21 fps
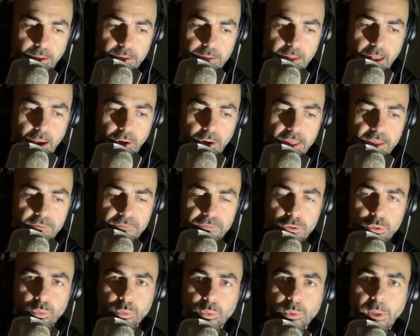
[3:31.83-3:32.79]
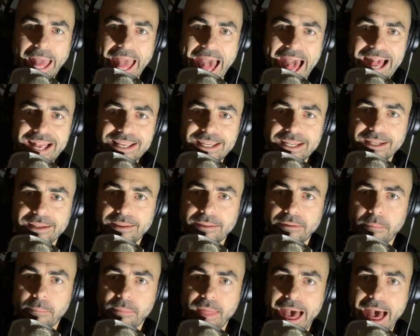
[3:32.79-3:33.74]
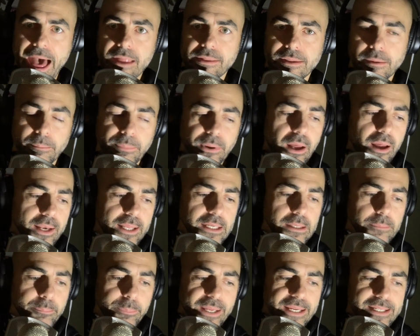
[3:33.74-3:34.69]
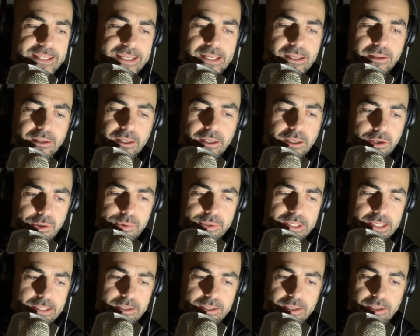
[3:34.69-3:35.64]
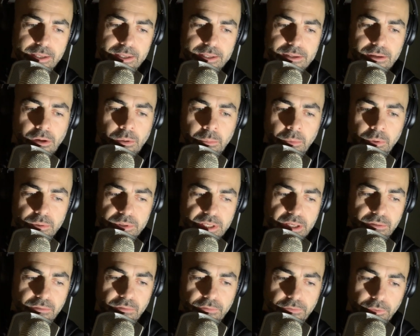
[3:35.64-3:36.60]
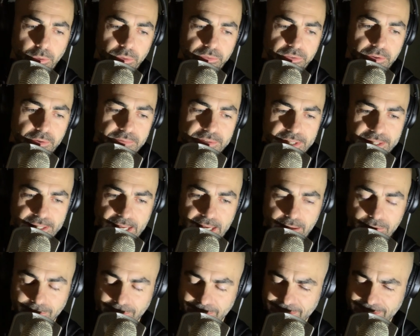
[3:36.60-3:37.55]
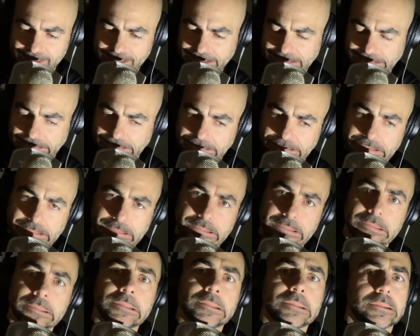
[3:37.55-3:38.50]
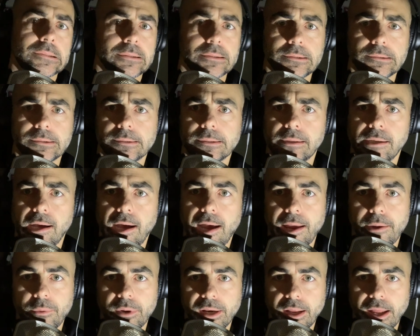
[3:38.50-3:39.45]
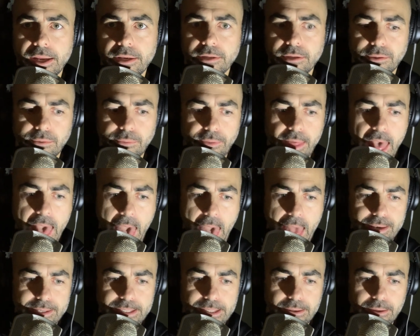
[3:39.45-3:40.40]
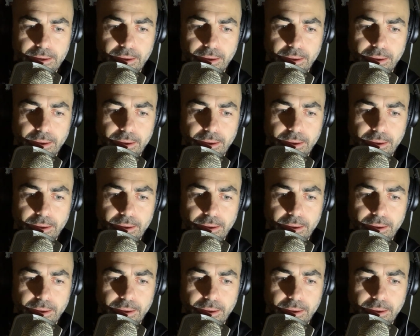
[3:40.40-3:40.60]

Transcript: Now, if you ask them that, the body basically goes into this almost convulsive state where it's like, oh, why would I do that?